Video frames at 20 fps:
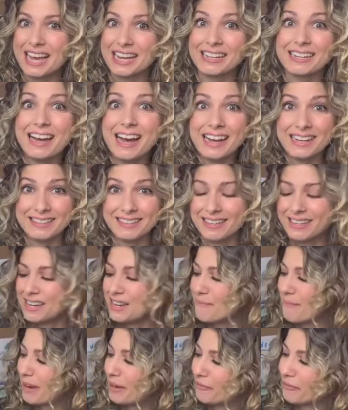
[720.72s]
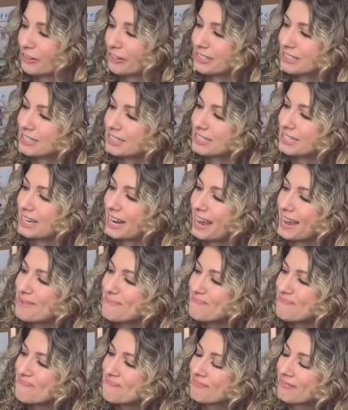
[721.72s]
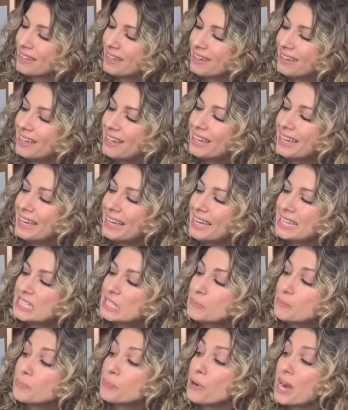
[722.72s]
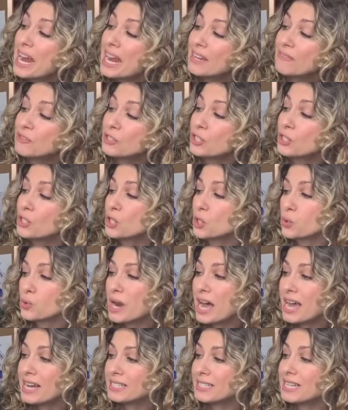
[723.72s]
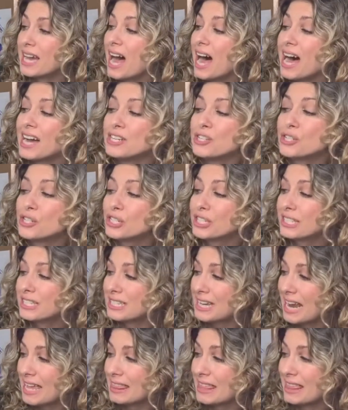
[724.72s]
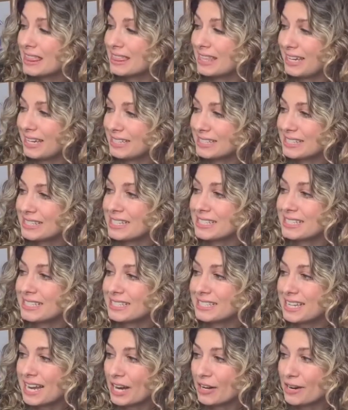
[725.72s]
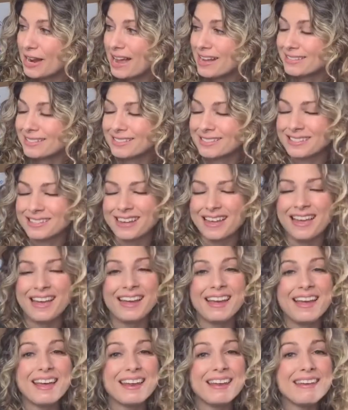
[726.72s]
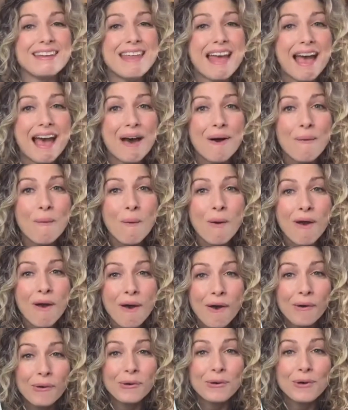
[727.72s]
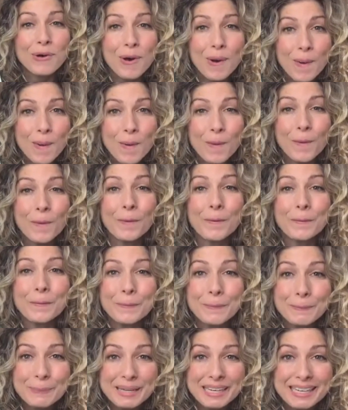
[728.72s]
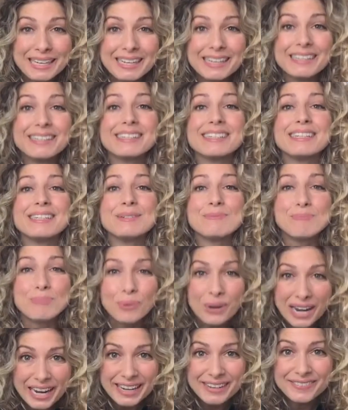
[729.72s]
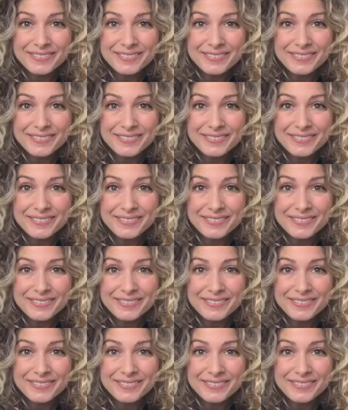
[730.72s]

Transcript: guide that he made for us today. It's brave to try to understand the things that scare us. Now, go be brave.